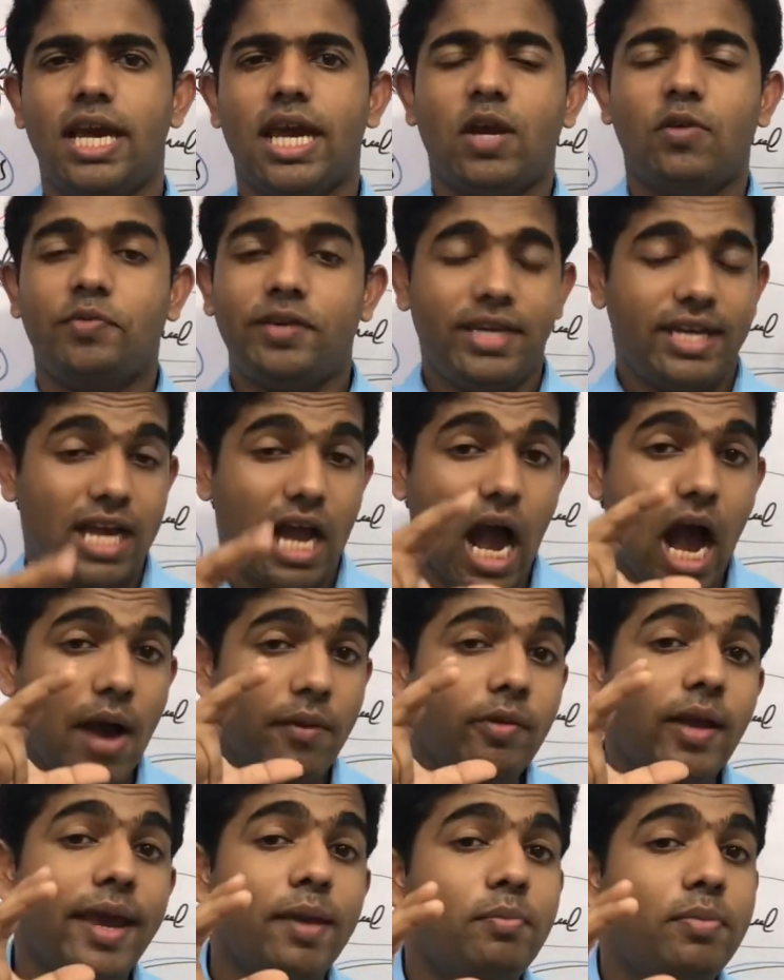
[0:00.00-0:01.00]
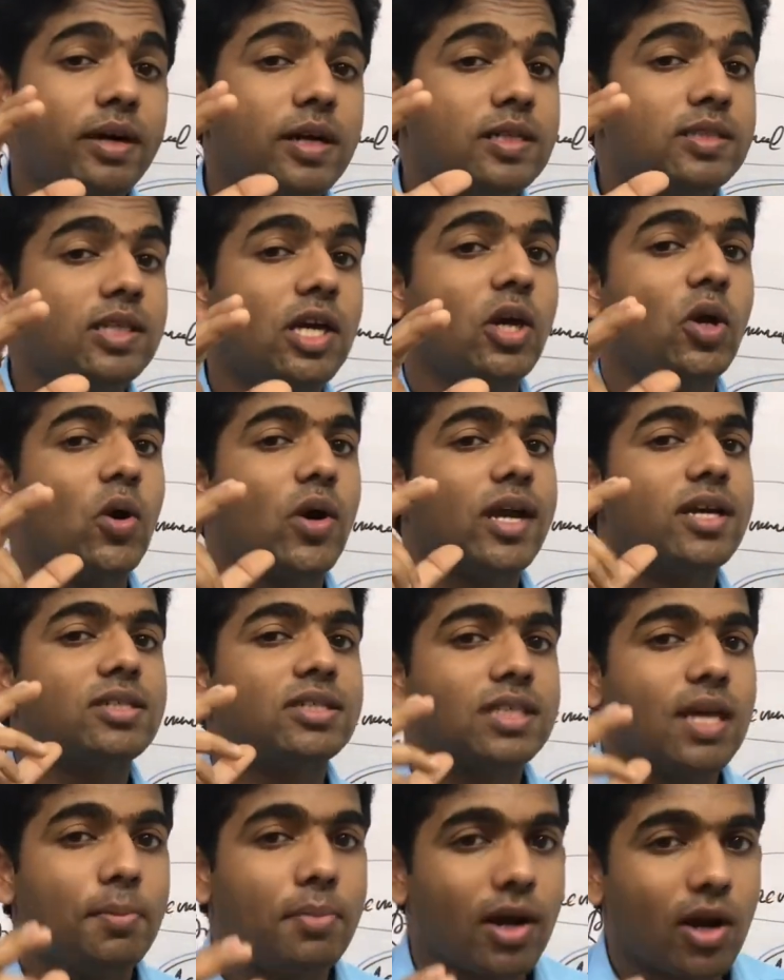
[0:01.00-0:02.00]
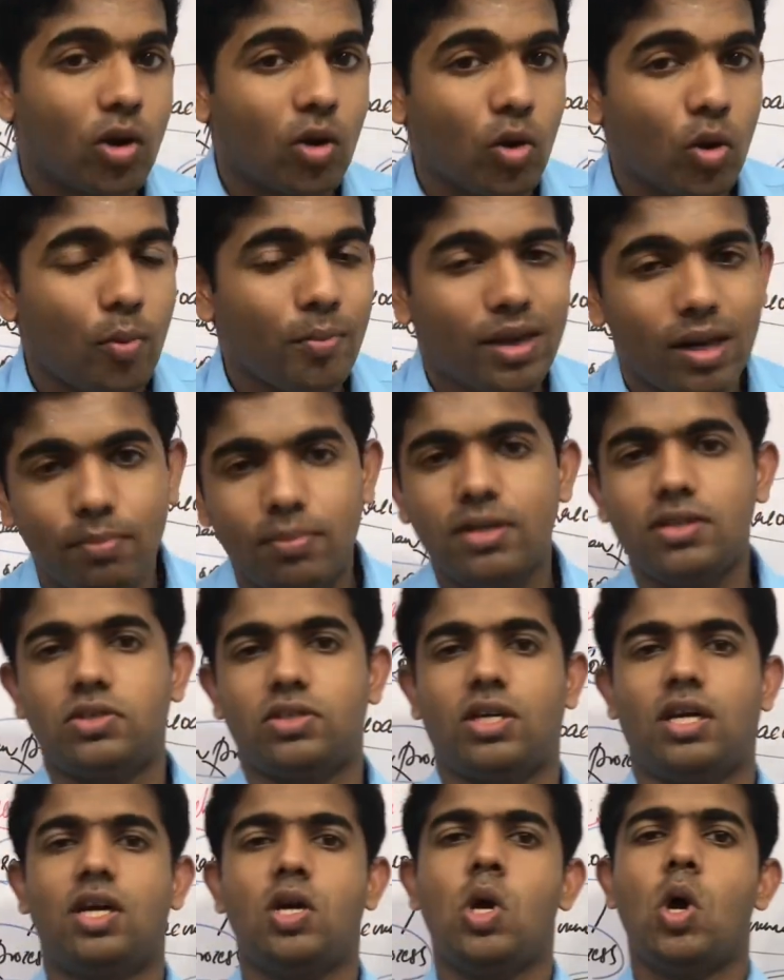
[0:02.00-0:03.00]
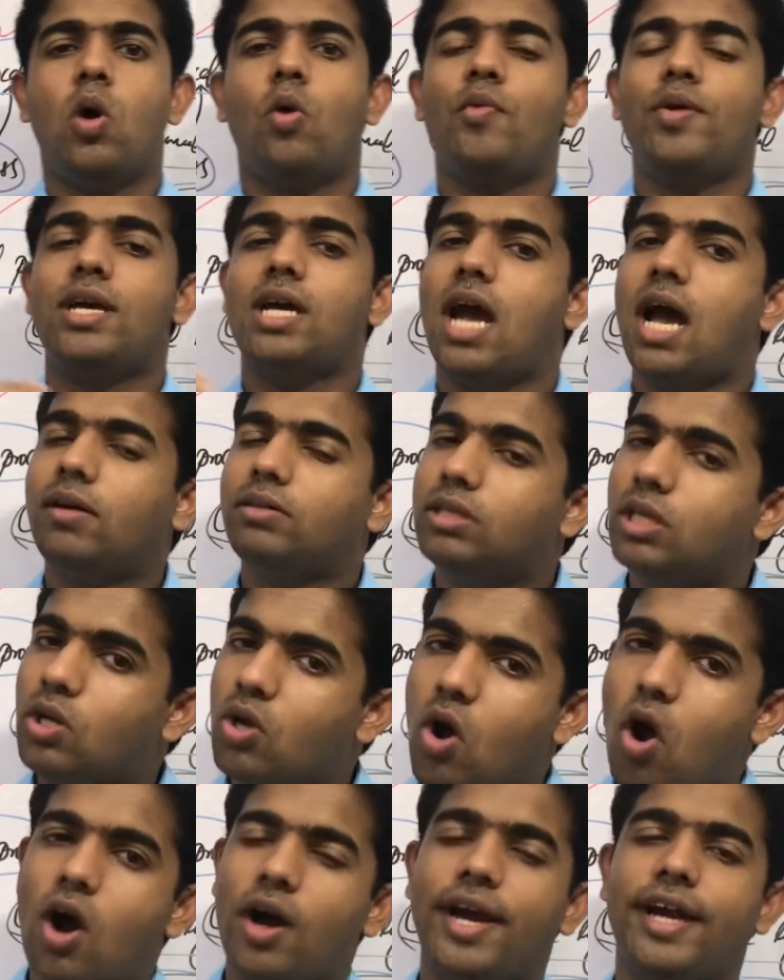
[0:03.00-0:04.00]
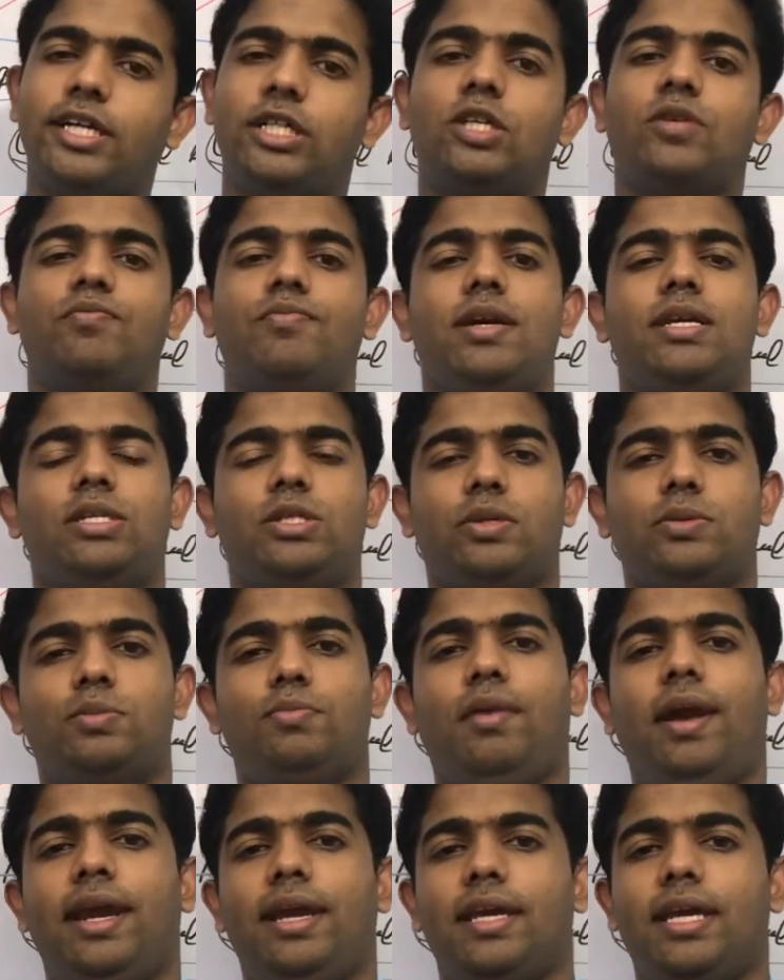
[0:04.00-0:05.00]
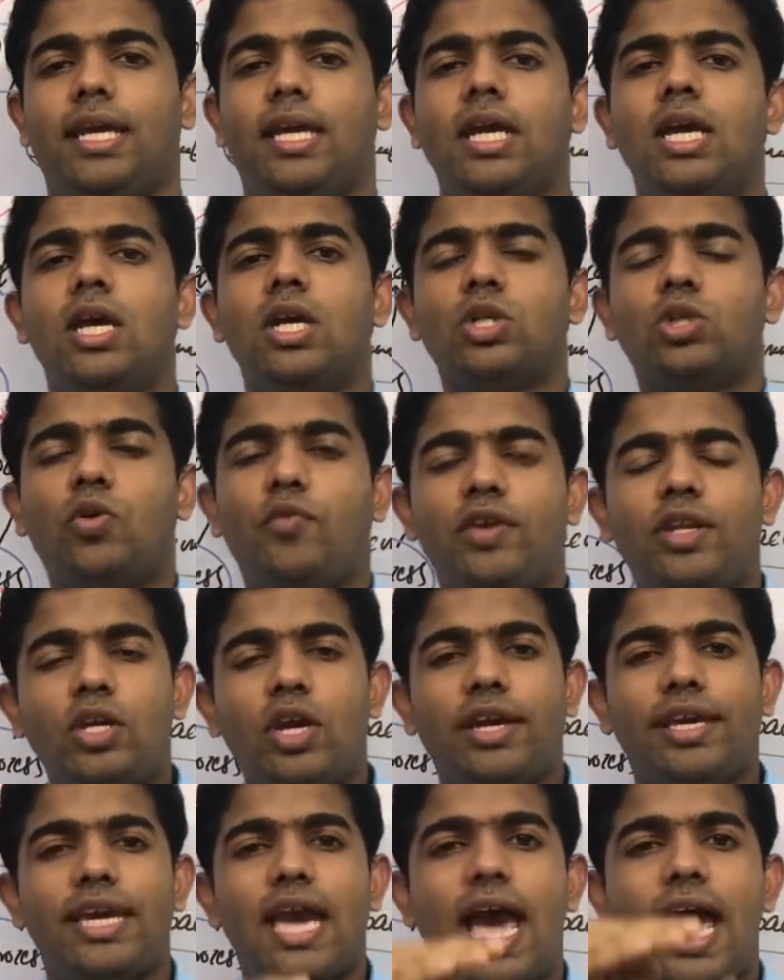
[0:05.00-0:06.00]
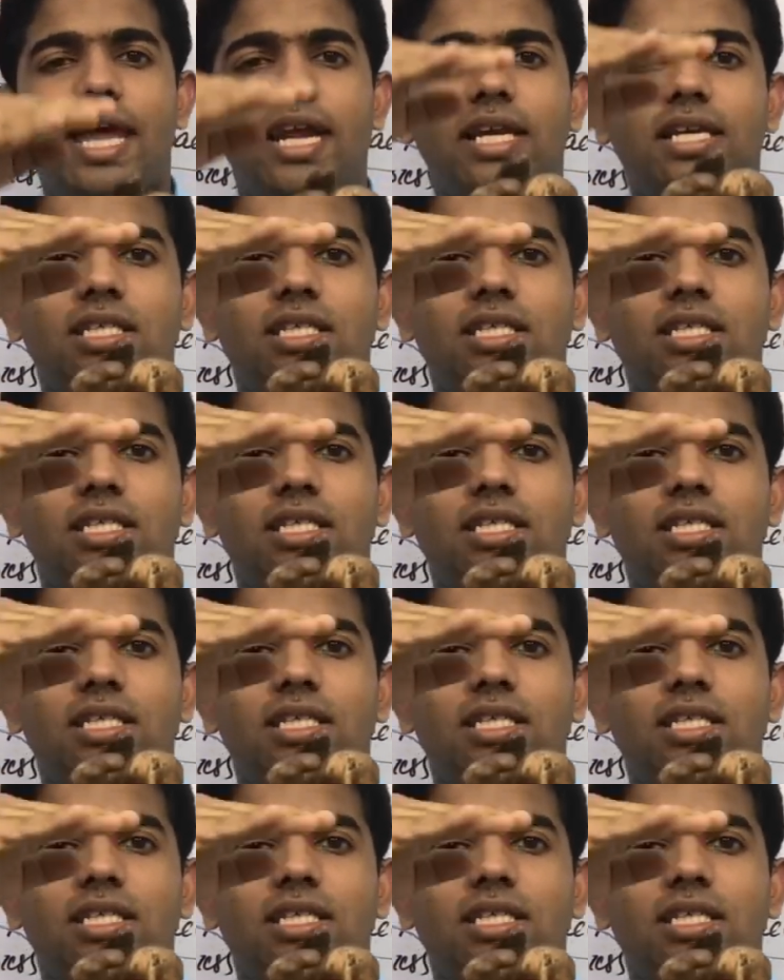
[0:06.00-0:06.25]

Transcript: We have a bursa known as subacromial bursa. We have the long head of biceps brachii. So when you're carrying